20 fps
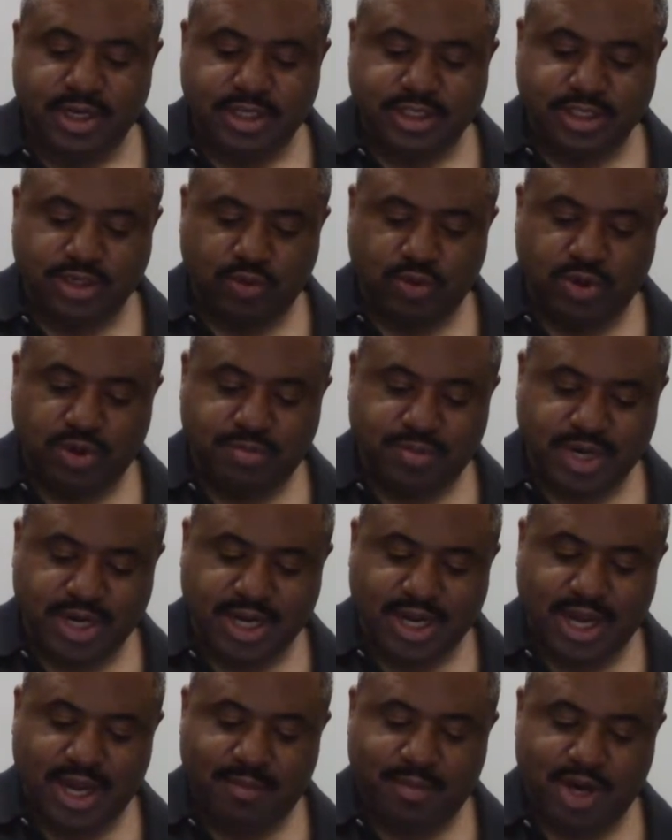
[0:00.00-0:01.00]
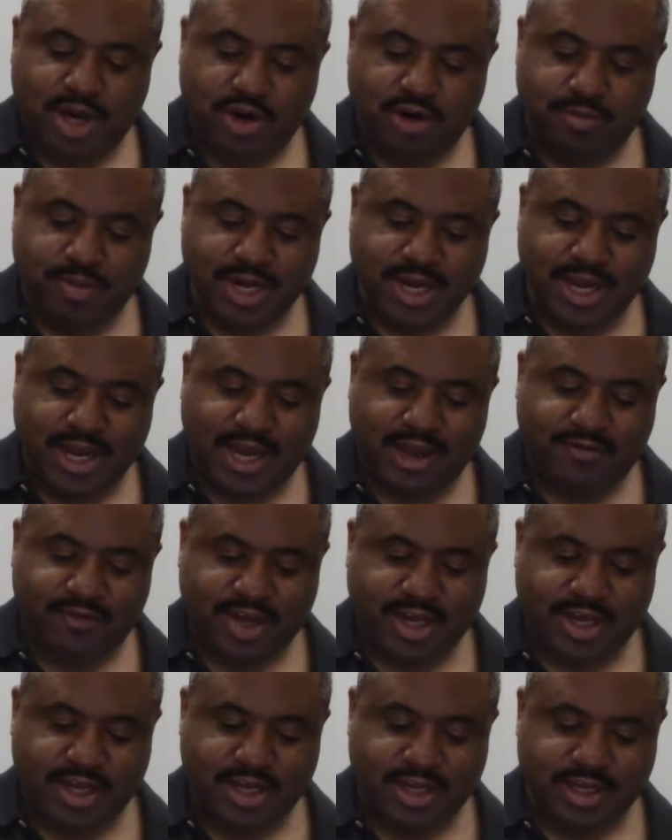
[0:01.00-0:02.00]
So the word merkabah or
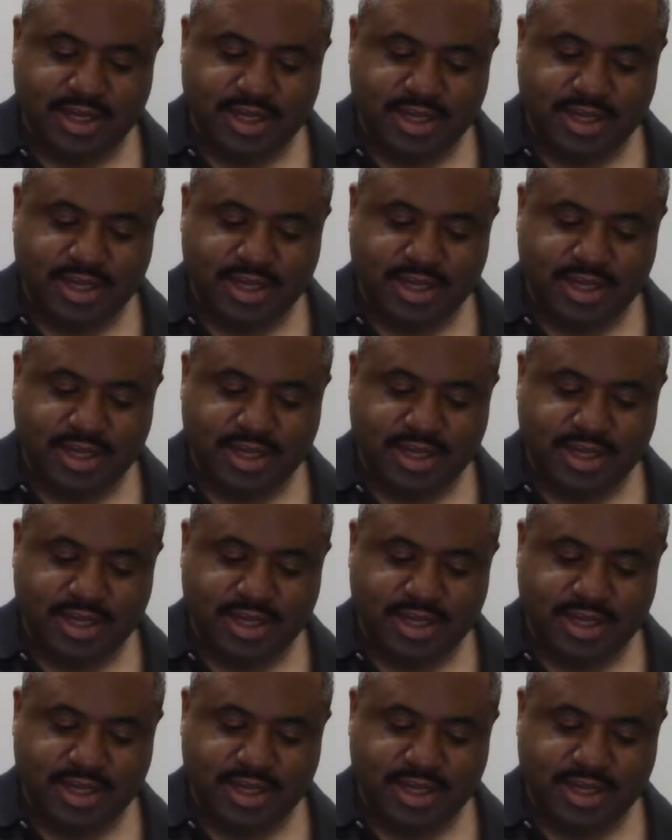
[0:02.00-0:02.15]
merkava